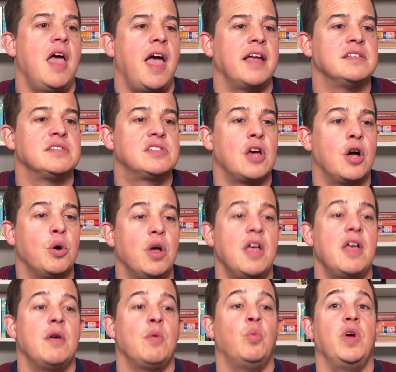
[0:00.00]
And so
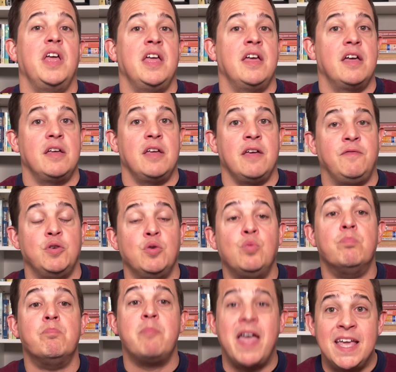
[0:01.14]
if you
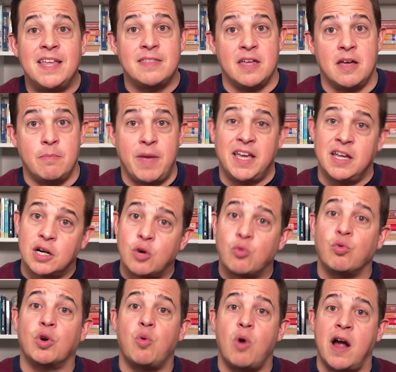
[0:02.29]
make it a
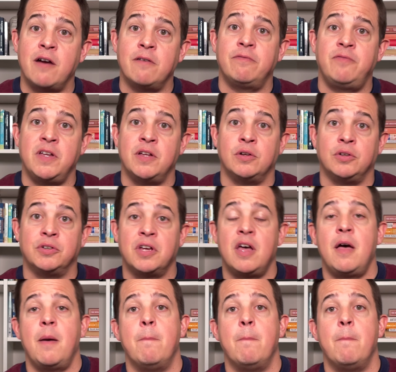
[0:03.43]
required field,